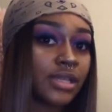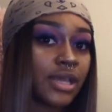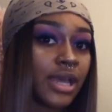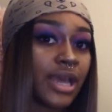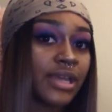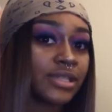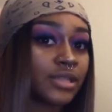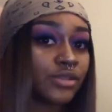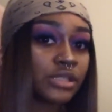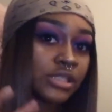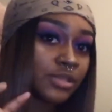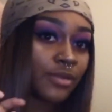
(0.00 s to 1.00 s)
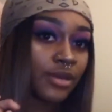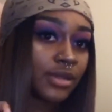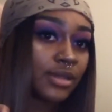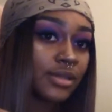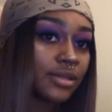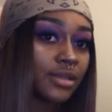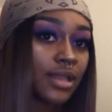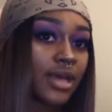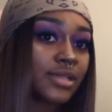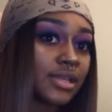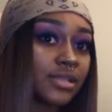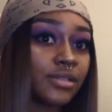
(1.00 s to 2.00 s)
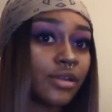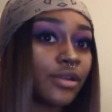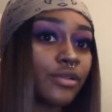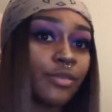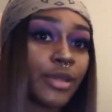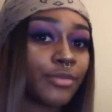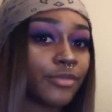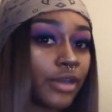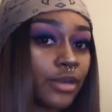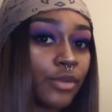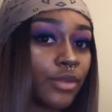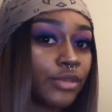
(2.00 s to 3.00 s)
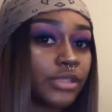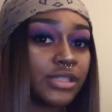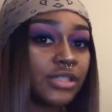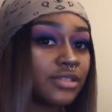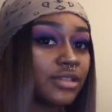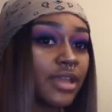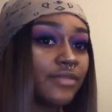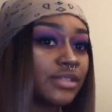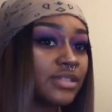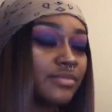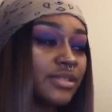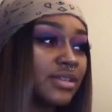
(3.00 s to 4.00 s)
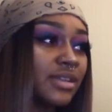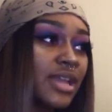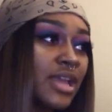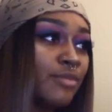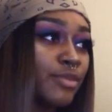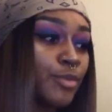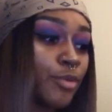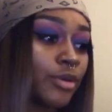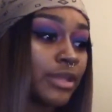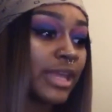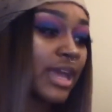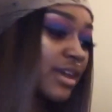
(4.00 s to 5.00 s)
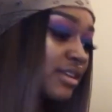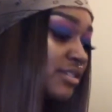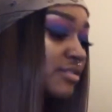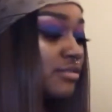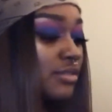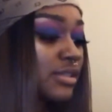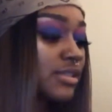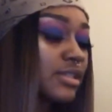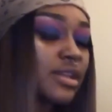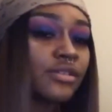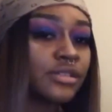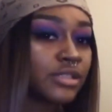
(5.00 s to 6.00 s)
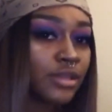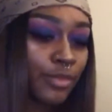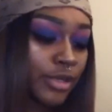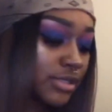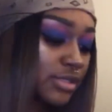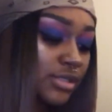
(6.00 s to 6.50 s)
I guess I was the smart kid in the class. I started on the paper right away when the teacher gave it to me. People were like, how do you do this? And I was just the person,